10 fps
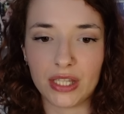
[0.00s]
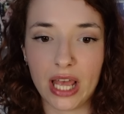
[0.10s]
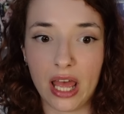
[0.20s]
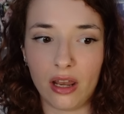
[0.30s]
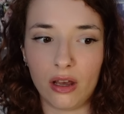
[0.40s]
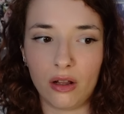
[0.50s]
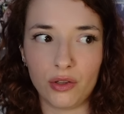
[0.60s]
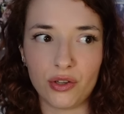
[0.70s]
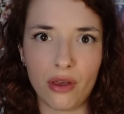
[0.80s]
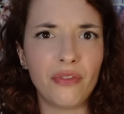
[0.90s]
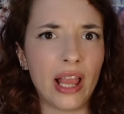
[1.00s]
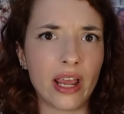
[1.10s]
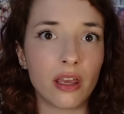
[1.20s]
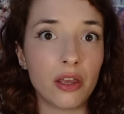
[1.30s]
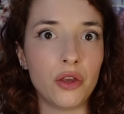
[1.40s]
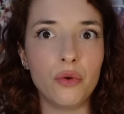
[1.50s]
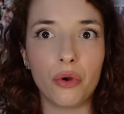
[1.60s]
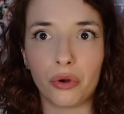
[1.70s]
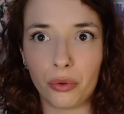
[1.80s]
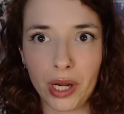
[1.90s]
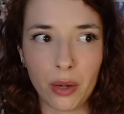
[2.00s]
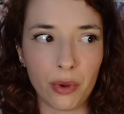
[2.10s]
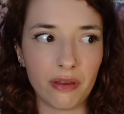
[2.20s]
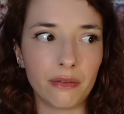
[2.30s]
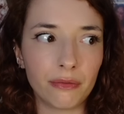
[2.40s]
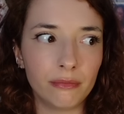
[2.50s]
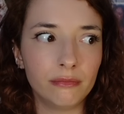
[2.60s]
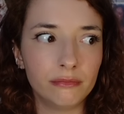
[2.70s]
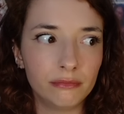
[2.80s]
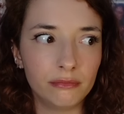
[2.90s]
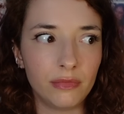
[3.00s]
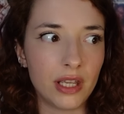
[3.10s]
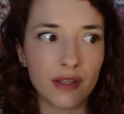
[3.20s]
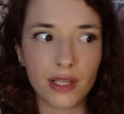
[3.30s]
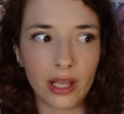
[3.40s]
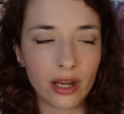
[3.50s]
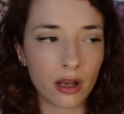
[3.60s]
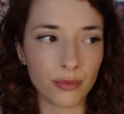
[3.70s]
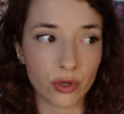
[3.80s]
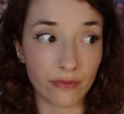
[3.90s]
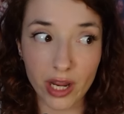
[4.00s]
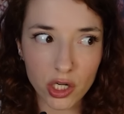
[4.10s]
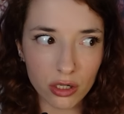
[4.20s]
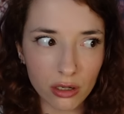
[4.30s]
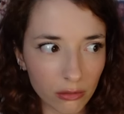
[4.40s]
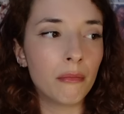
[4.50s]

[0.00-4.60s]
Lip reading: and also if like you agree with this like observation.